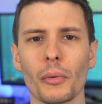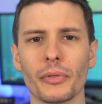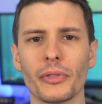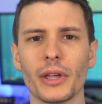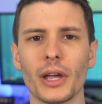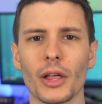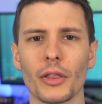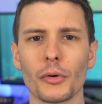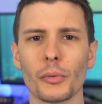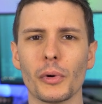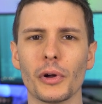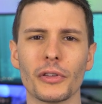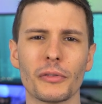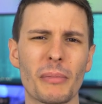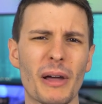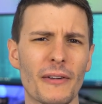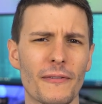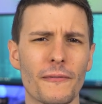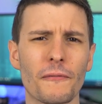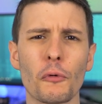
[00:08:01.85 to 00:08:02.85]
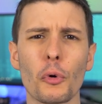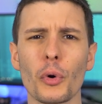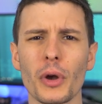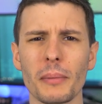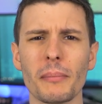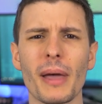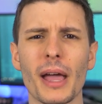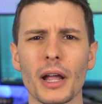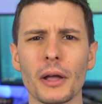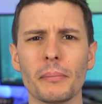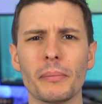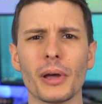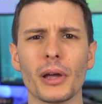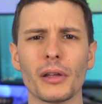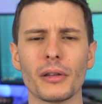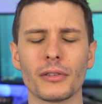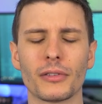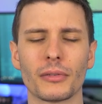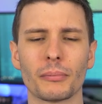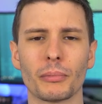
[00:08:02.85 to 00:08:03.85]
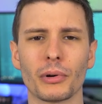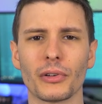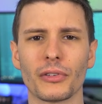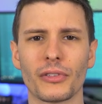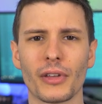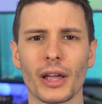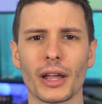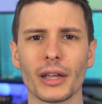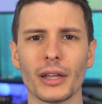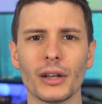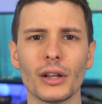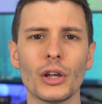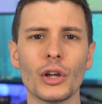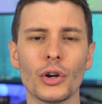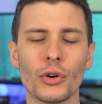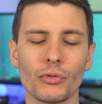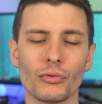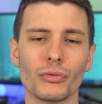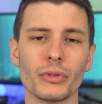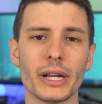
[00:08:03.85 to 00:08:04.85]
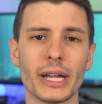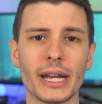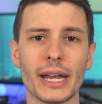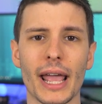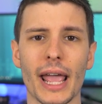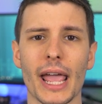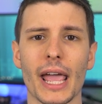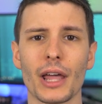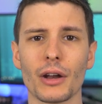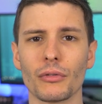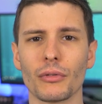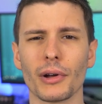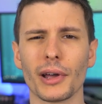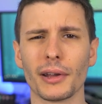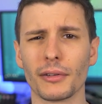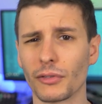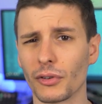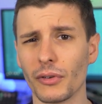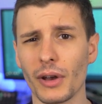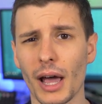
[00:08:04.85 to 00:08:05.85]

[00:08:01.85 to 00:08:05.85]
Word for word: with the other ones, about 40 megabytes per second read and write, so